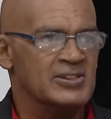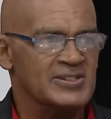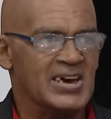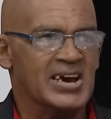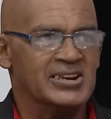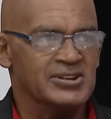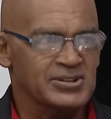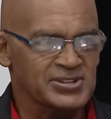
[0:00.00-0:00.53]

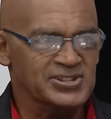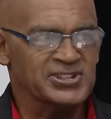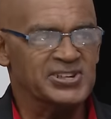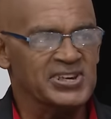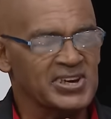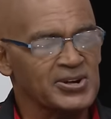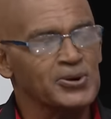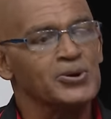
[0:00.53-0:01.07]
that
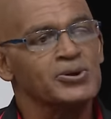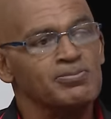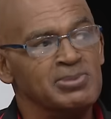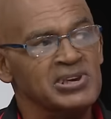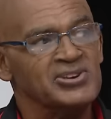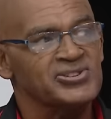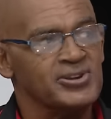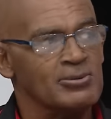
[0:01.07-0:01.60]
she could
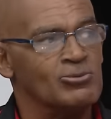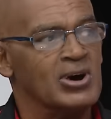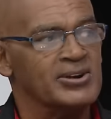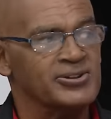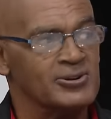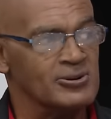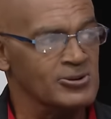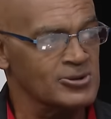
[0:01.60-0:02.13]
be
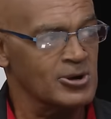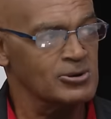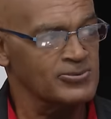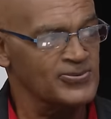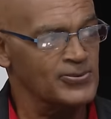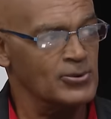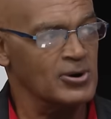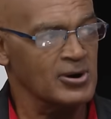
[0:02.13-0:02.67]
someone to look
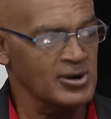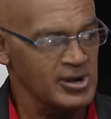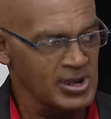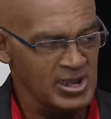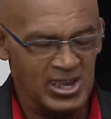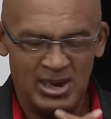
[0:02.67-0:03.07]
out for.